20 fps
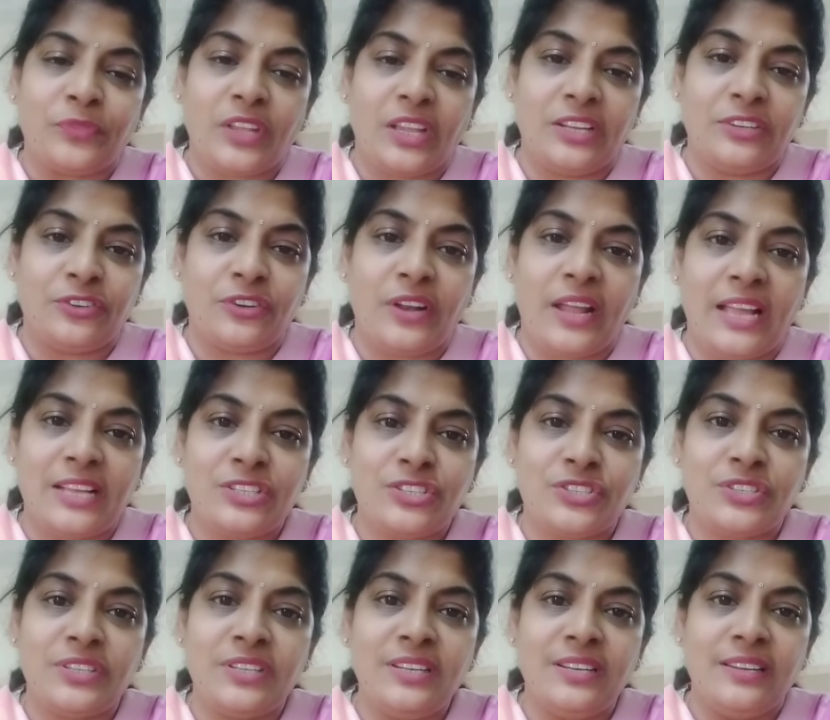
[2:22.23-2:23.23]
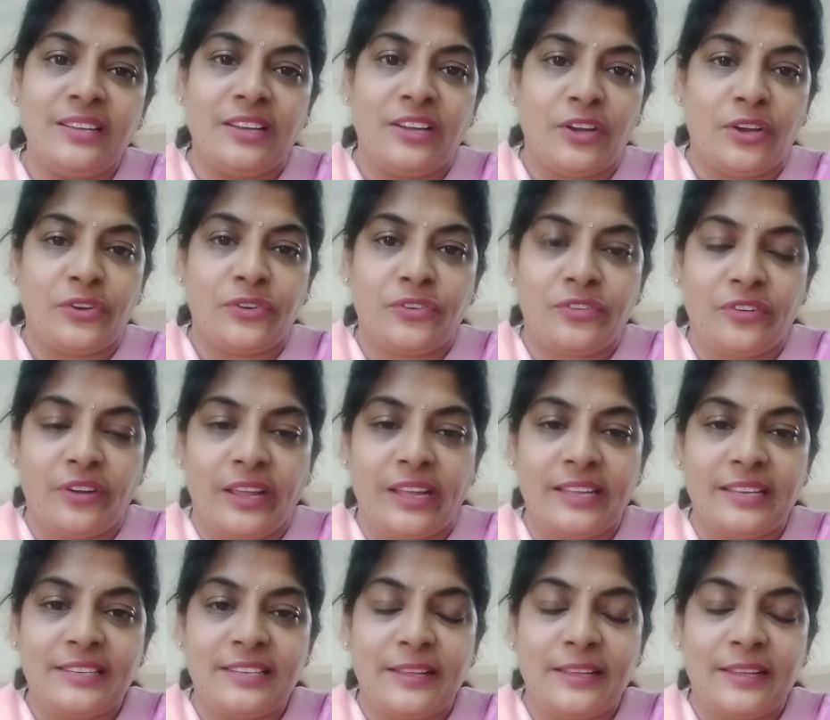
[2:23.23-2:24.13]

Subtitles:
international trade.